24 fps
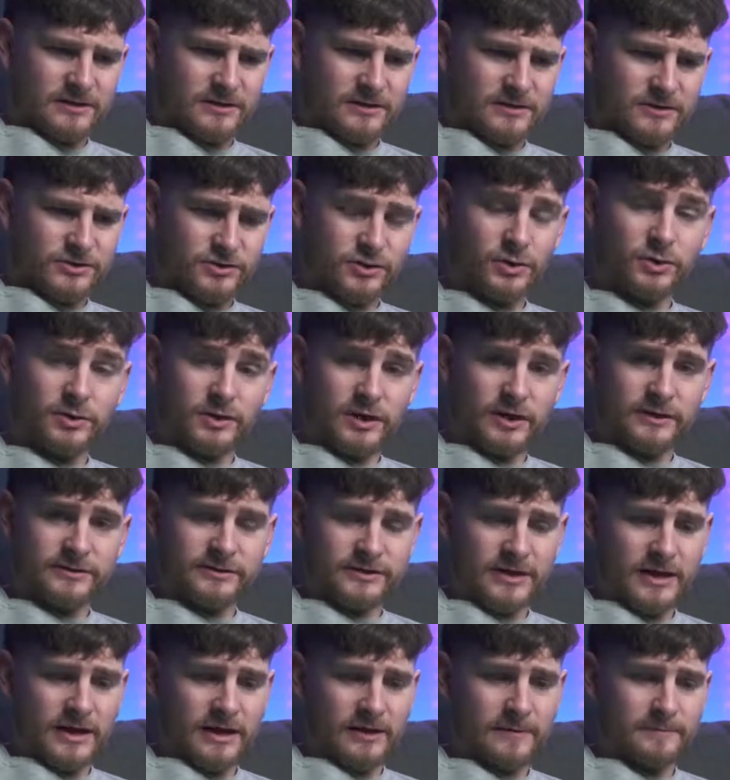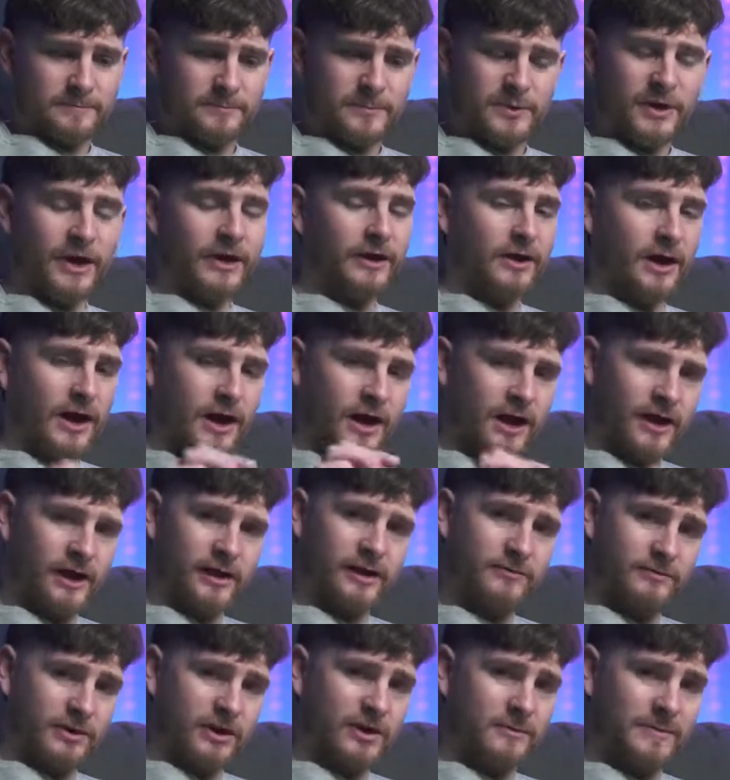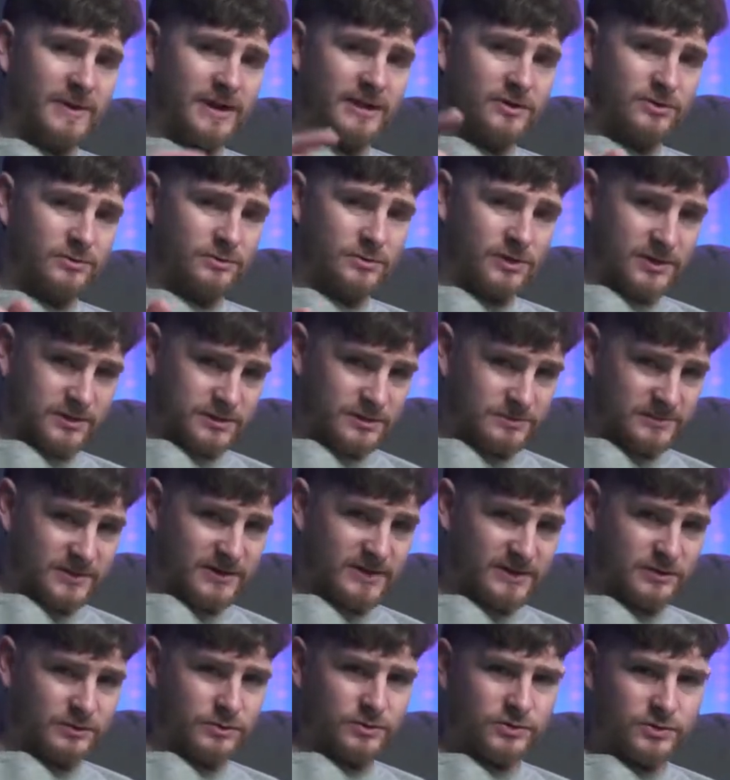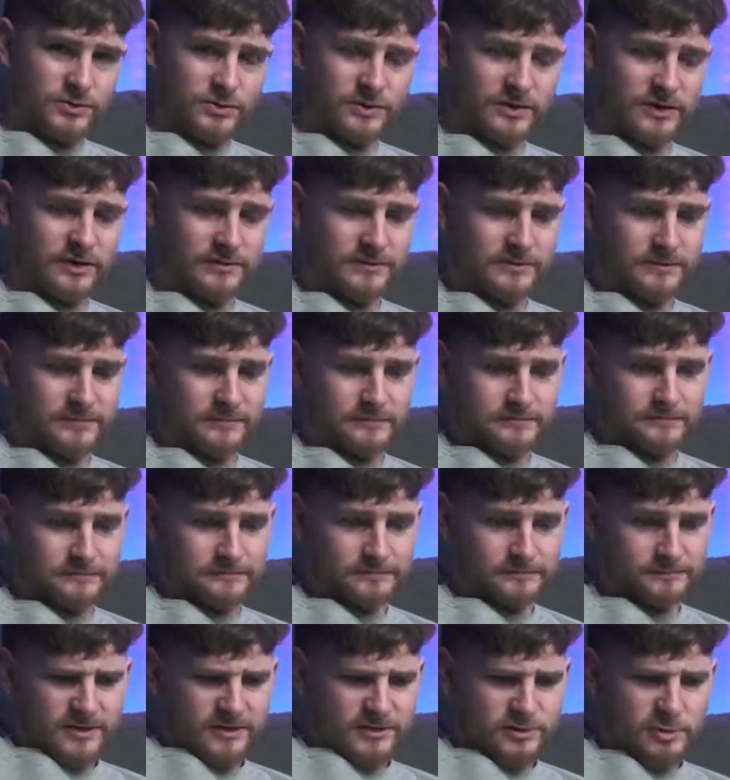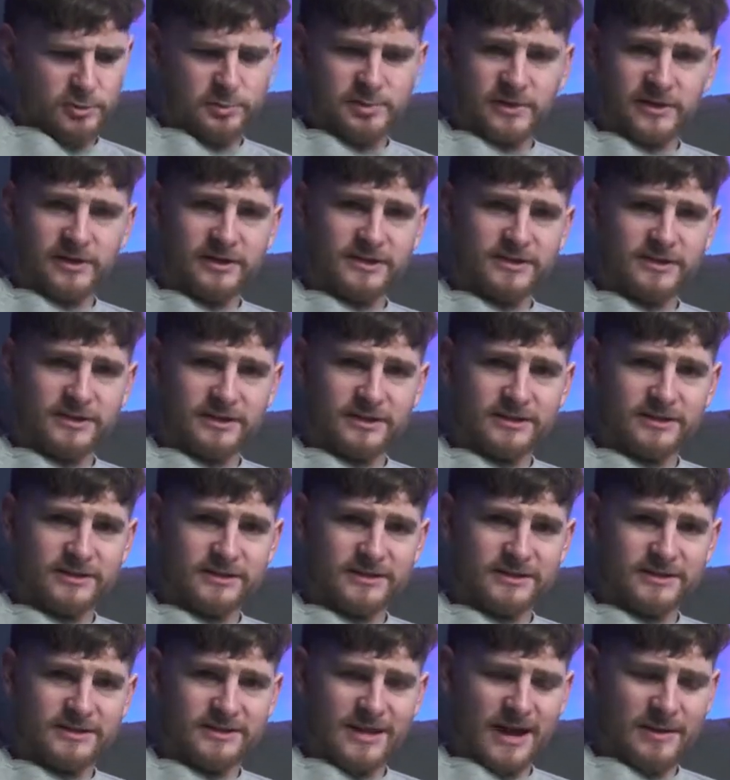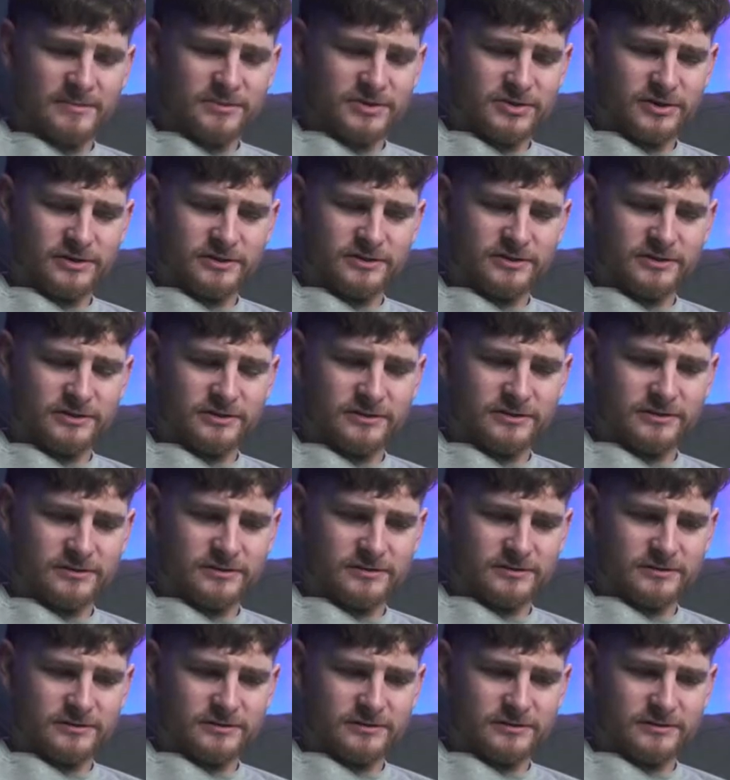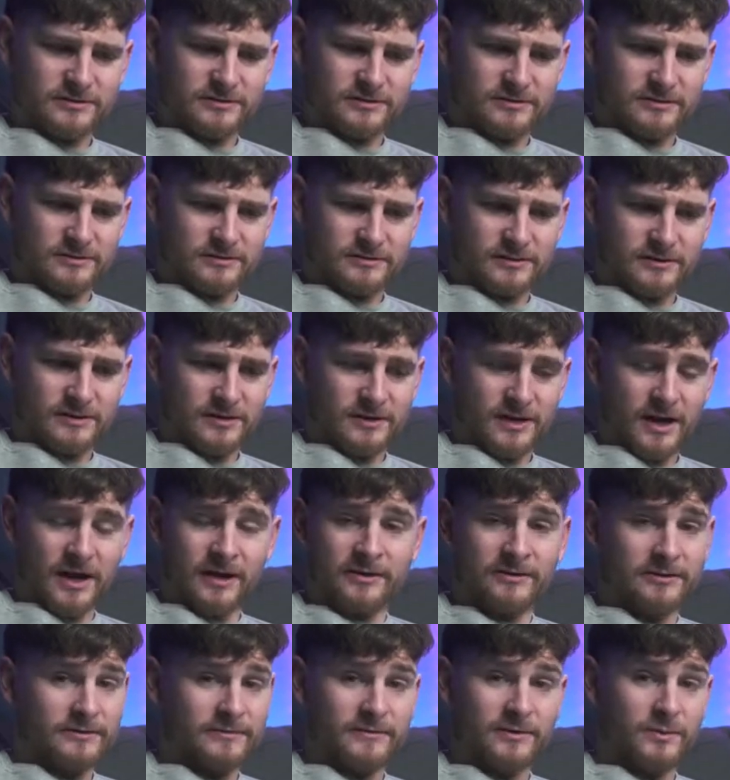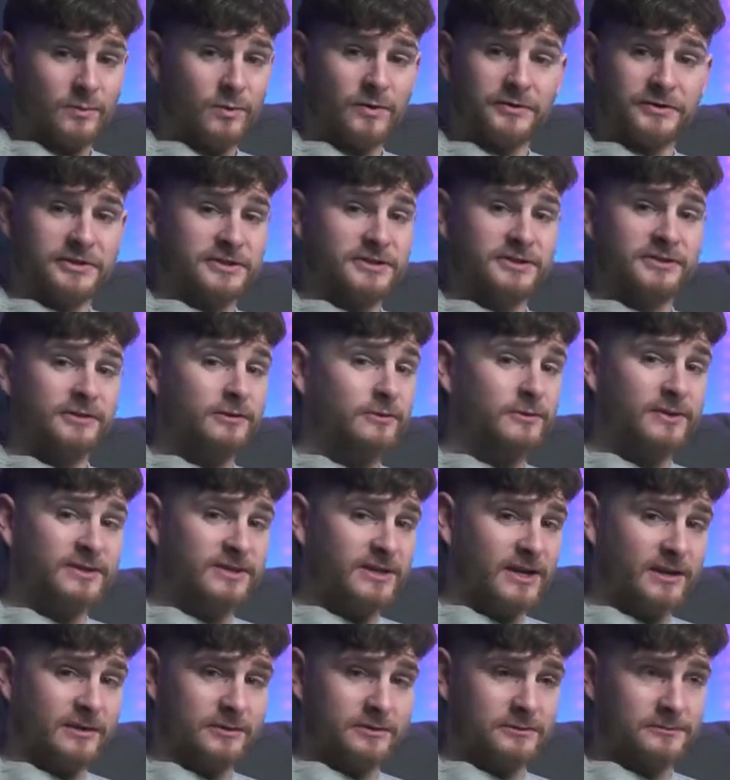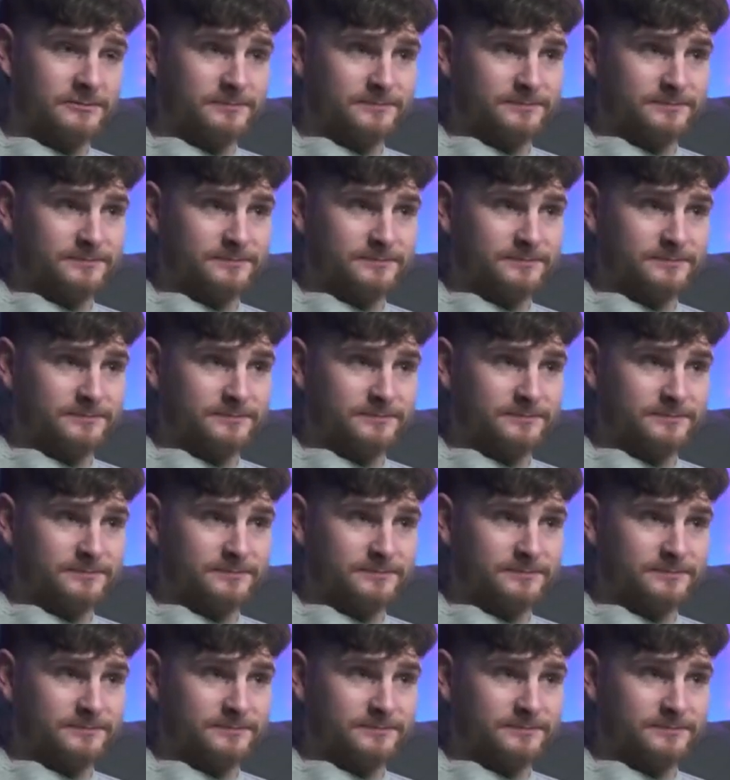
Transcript: shortcuts there, but I highly recommend you customizing your shortcuts. Duplicates and snapshots. I don't even know what this is going to entail.